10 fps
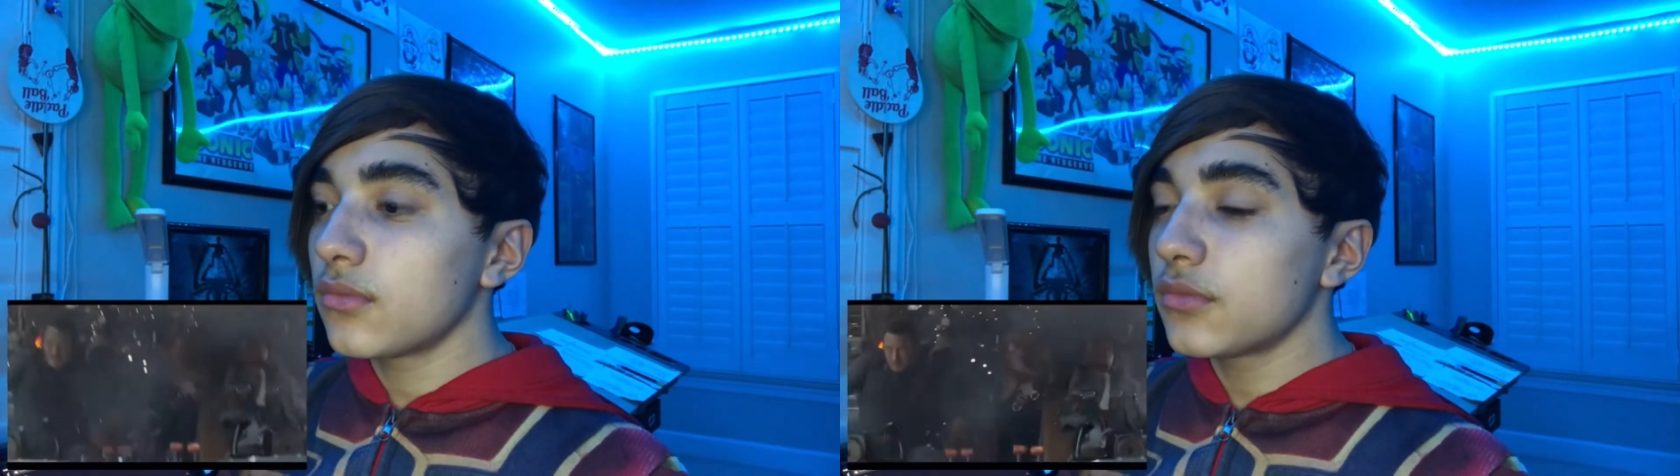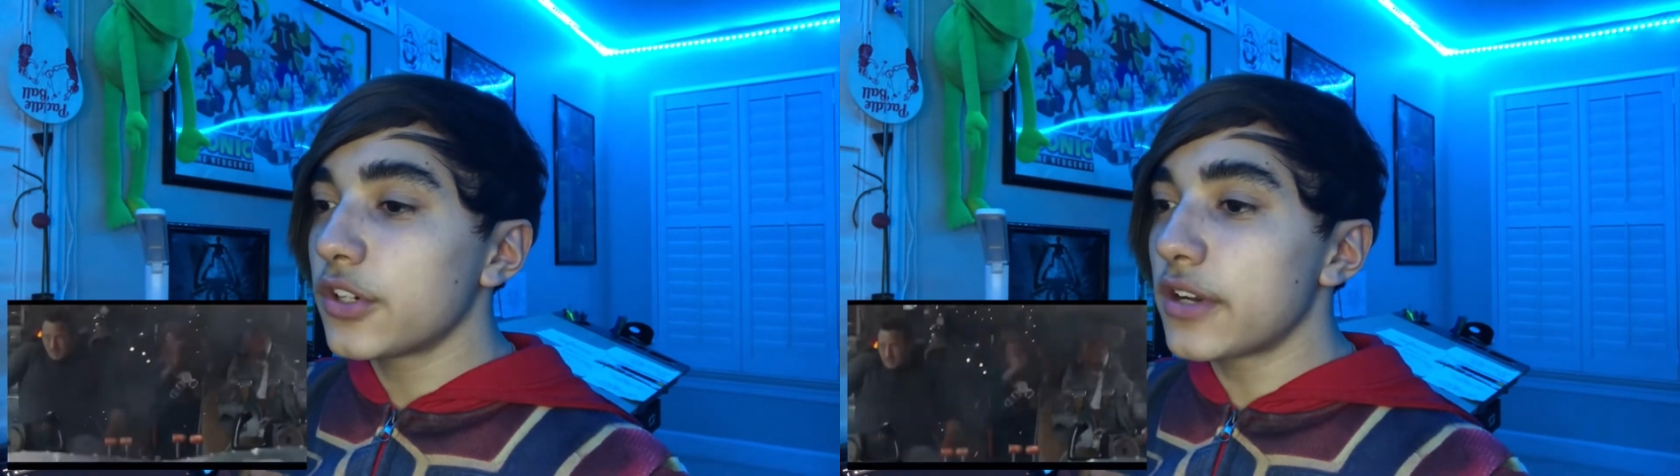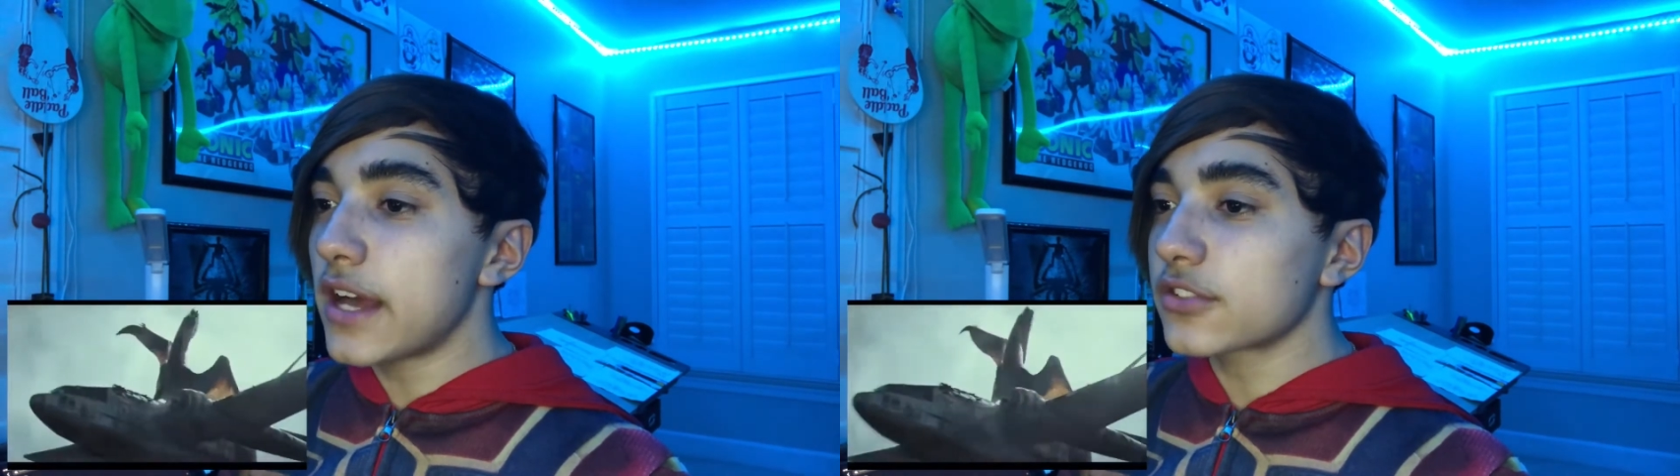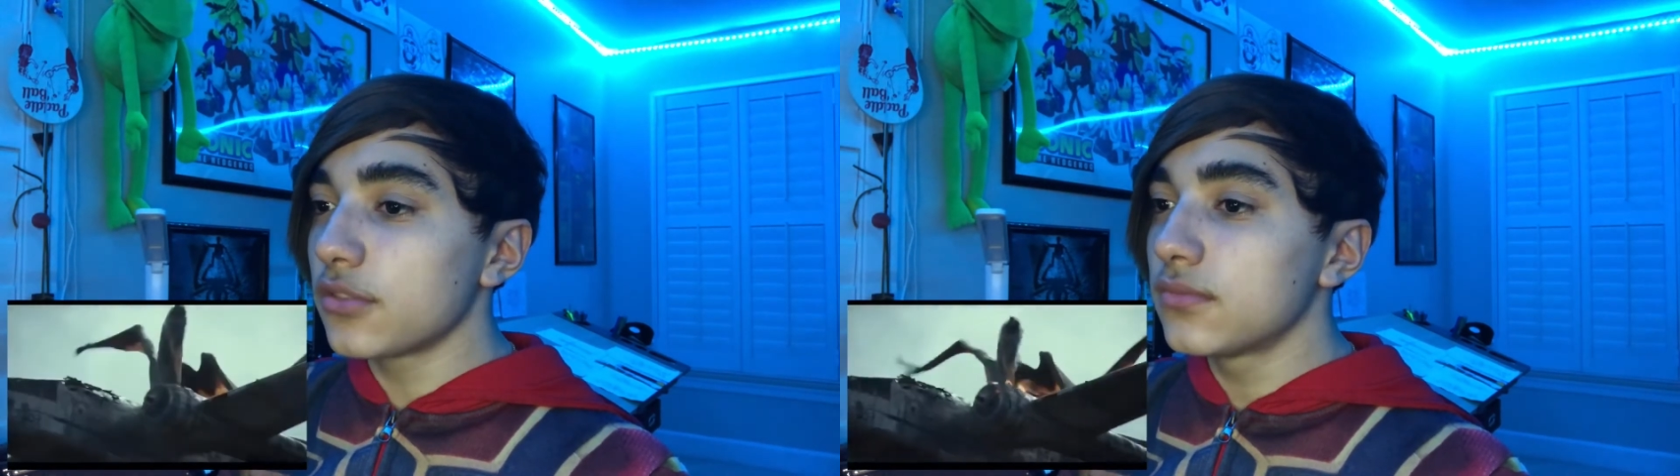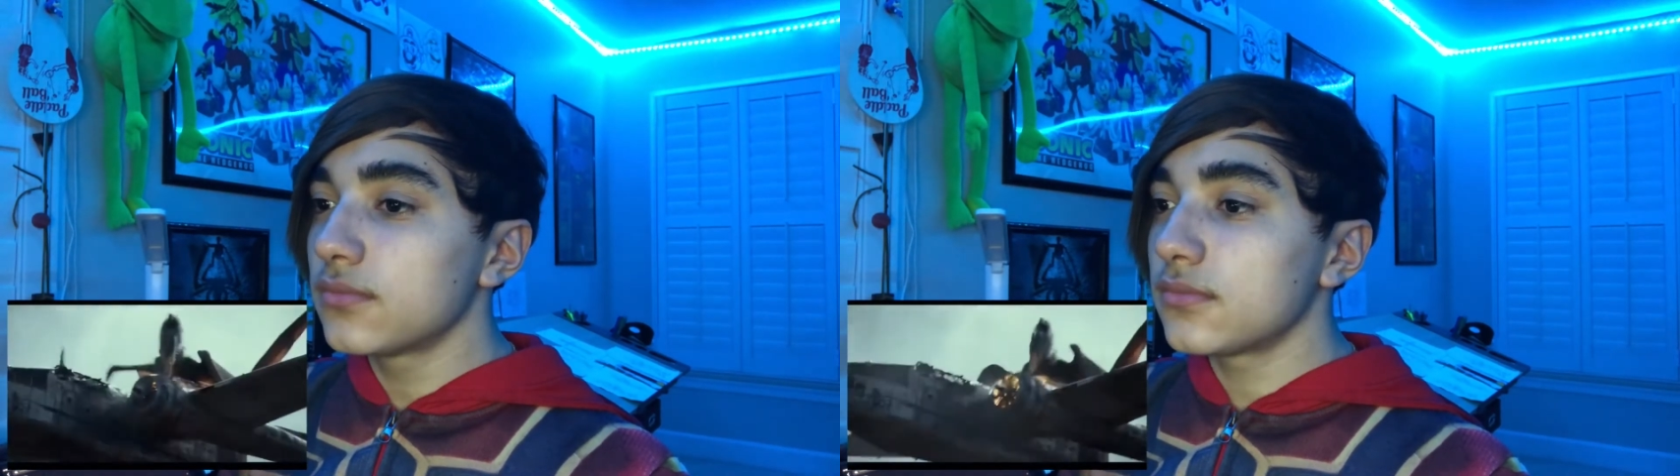Pterodactyl.
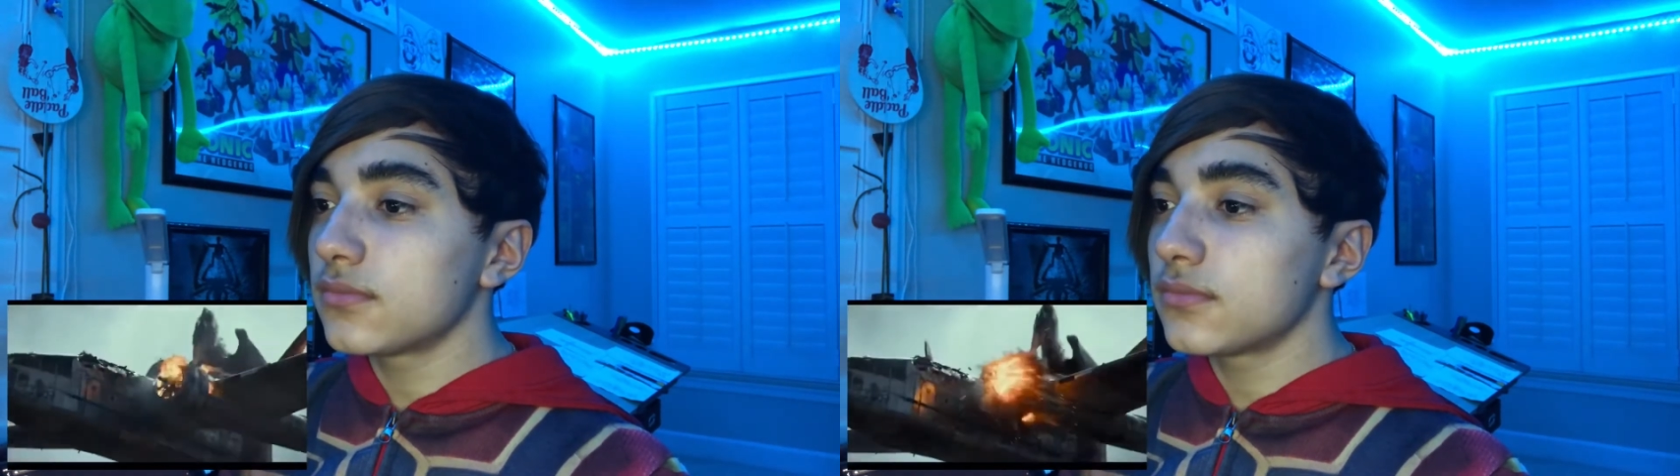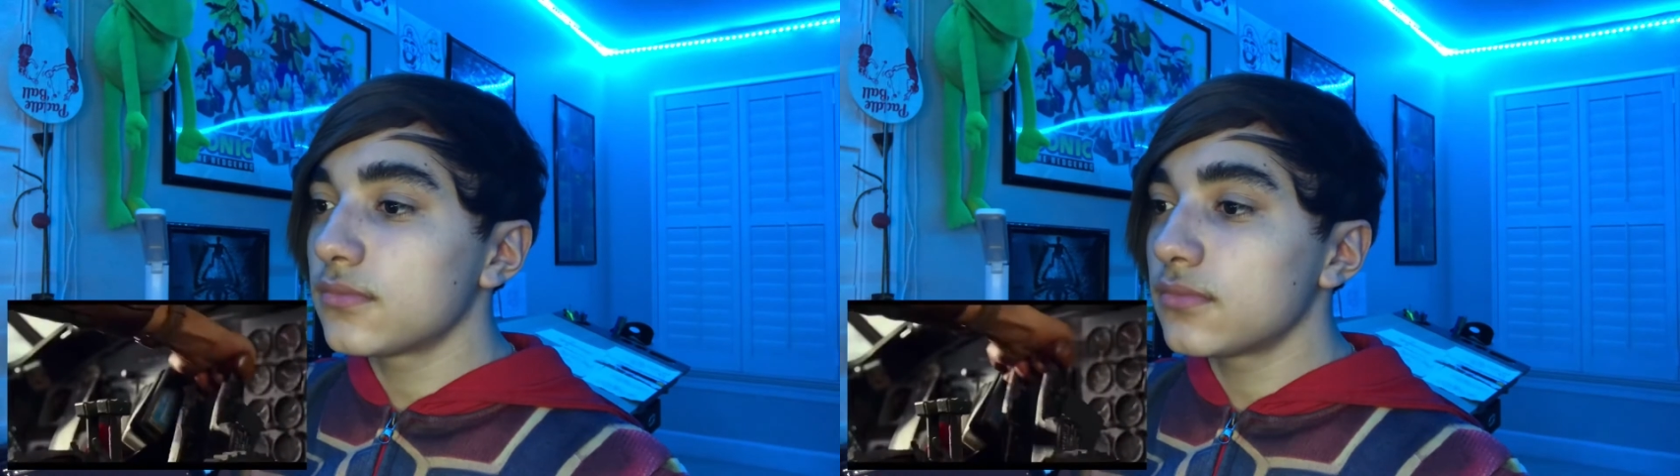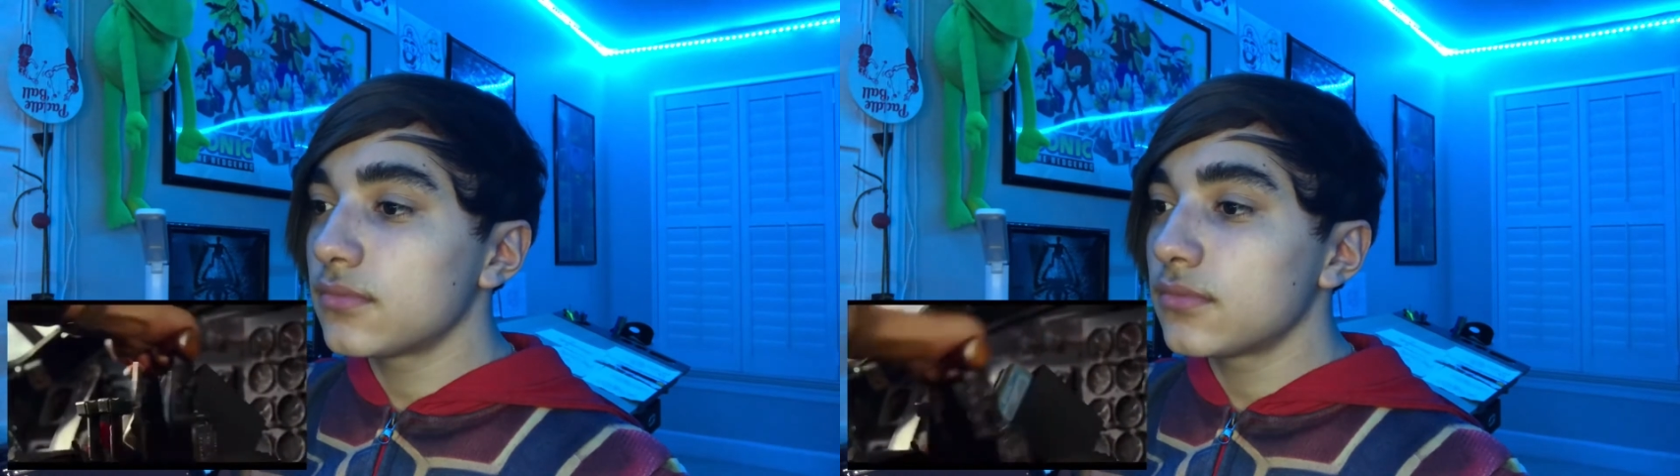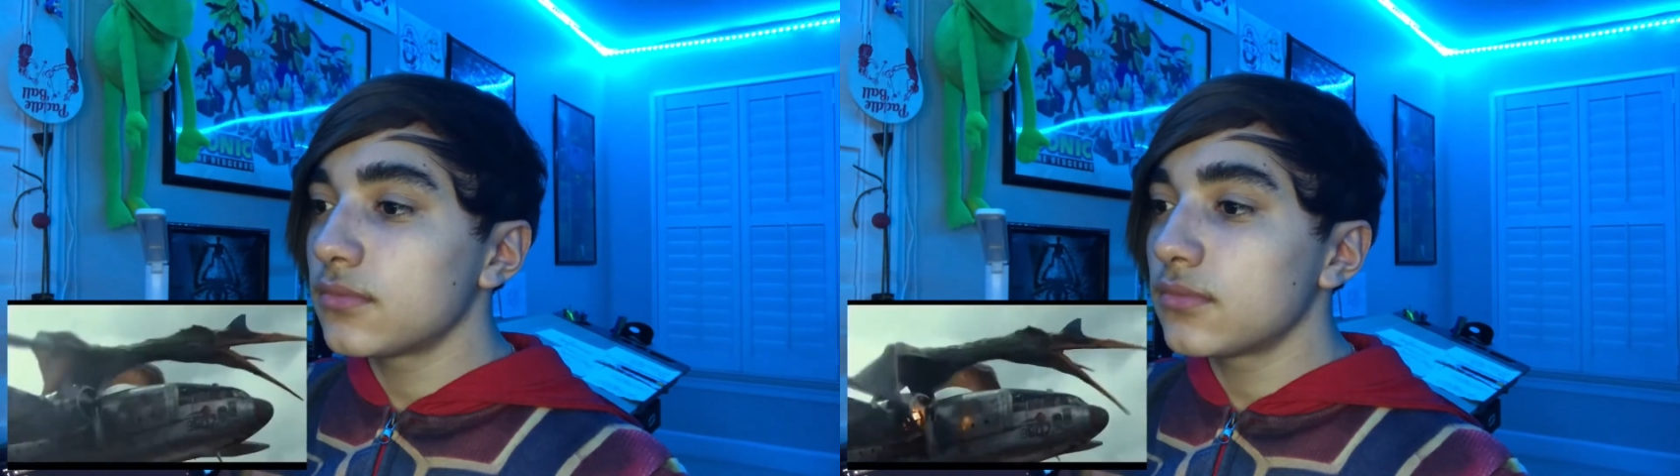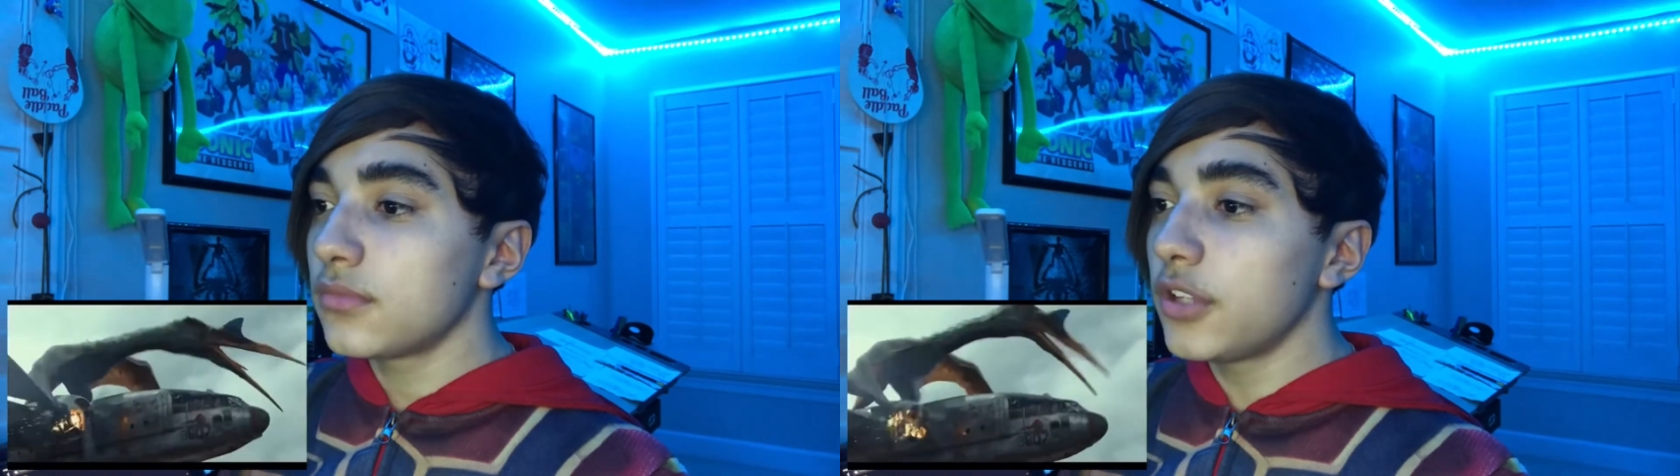
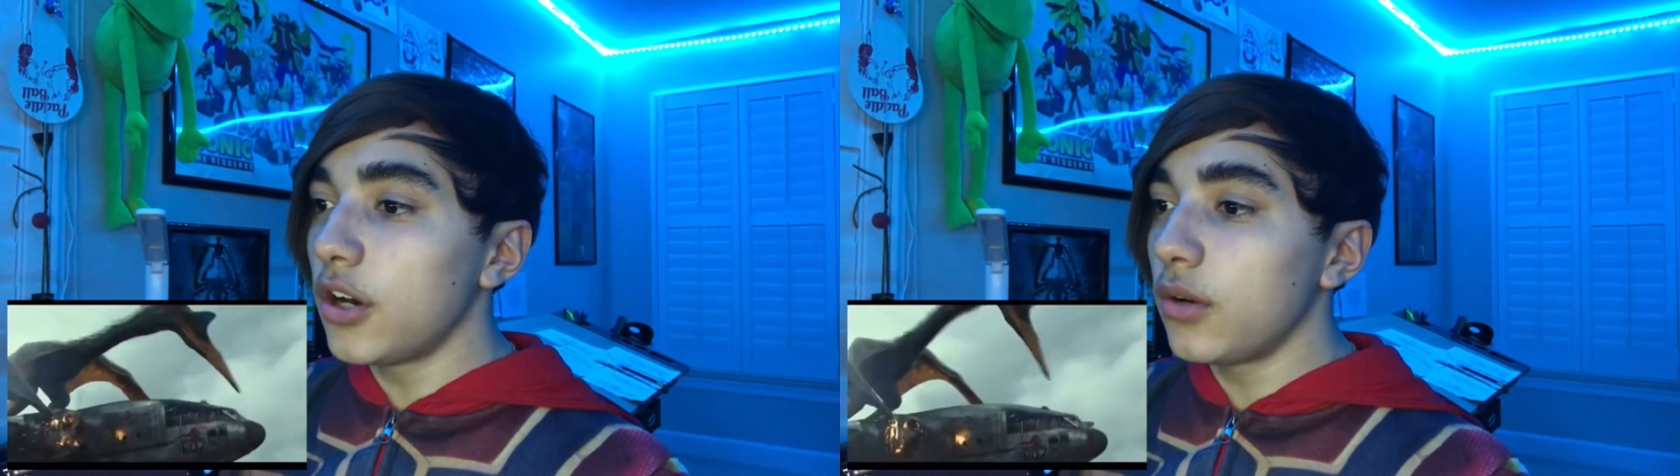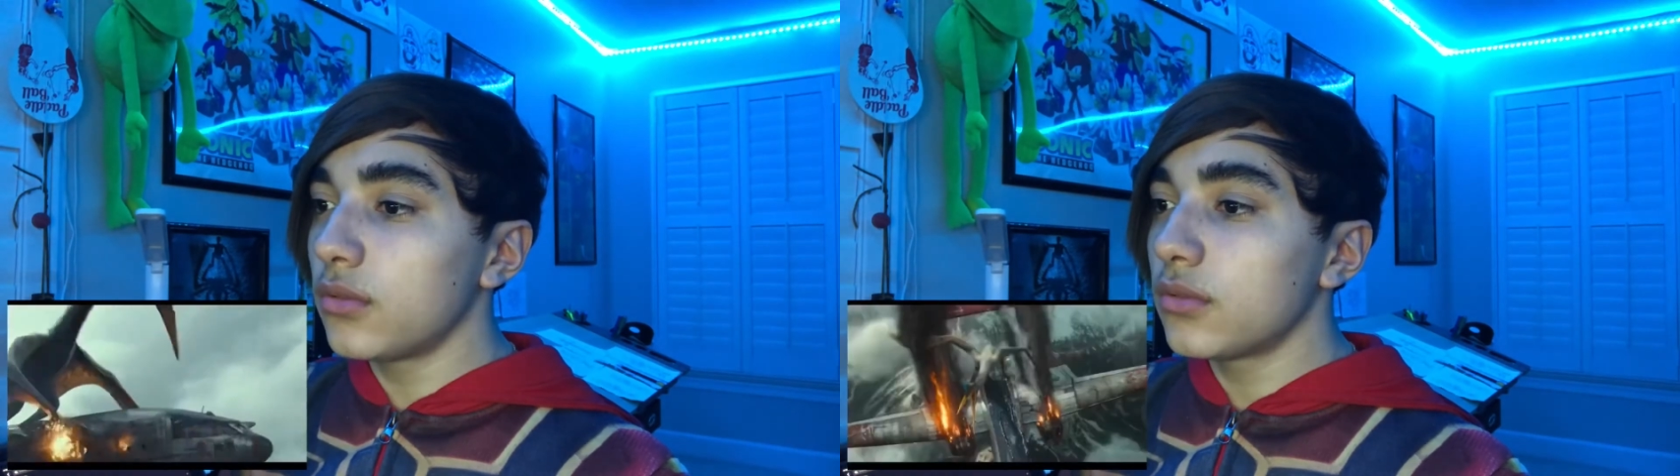No.